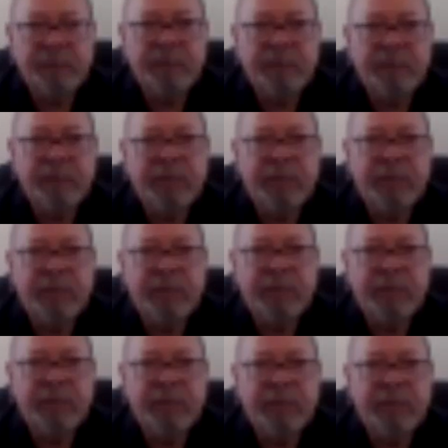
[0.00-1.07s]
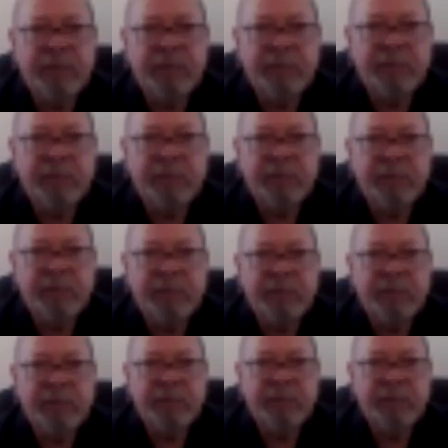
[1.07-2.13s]

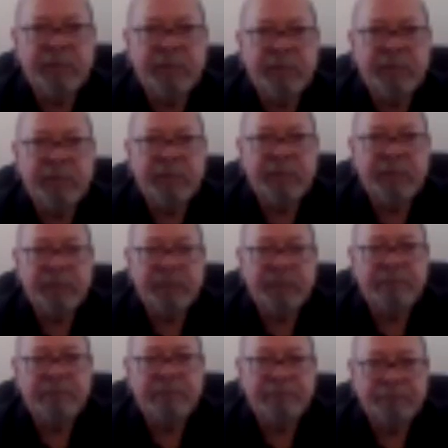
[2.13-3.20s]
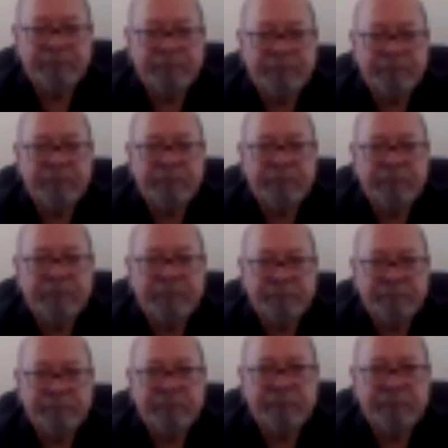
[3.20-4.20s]
(not speaking)